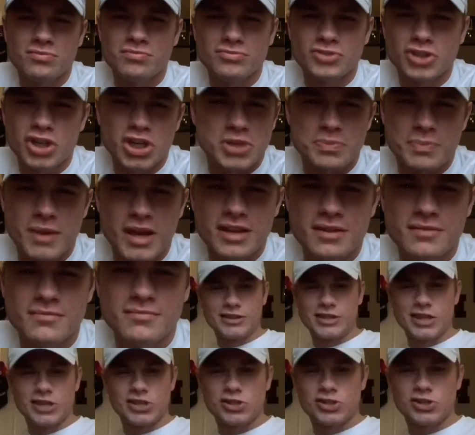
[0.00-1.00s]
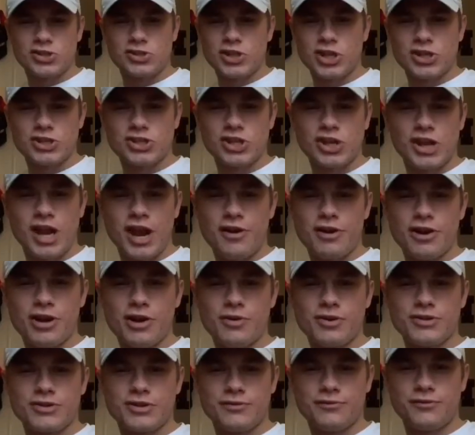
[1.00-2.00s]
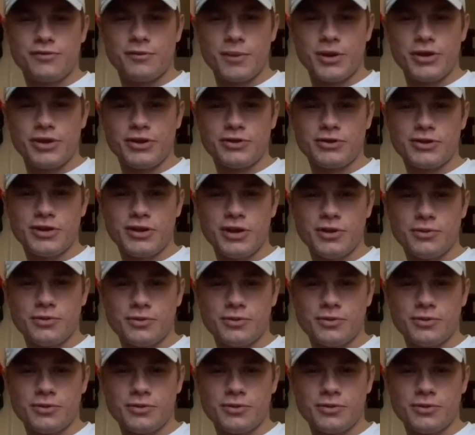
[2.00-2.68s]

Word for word: Just me? This, this scenario isn't familiar to you?